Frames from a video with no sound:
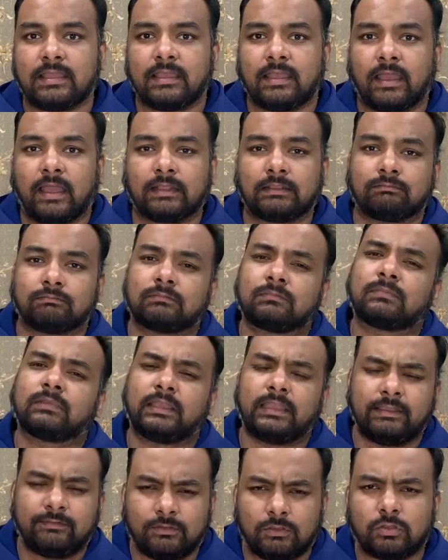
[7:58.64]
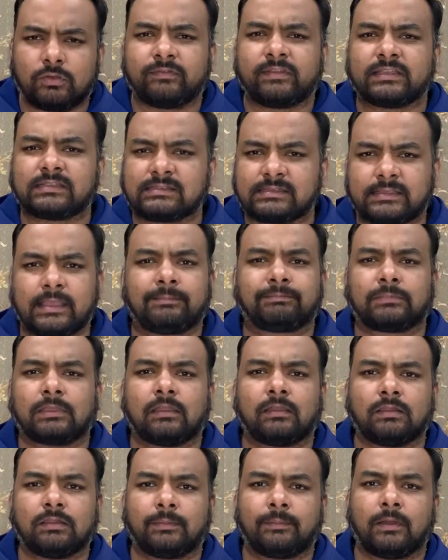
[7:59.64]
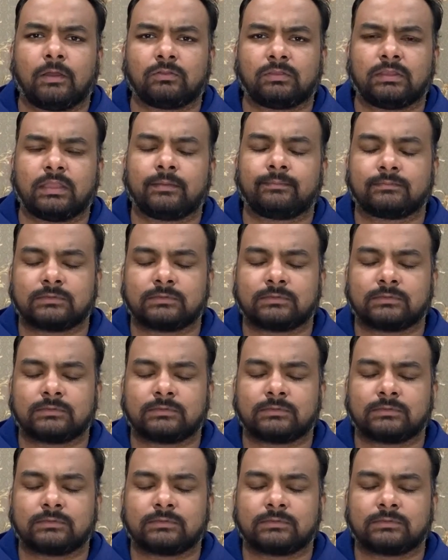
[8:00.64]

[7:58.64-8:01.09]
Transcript: and even though we are skeptical about them,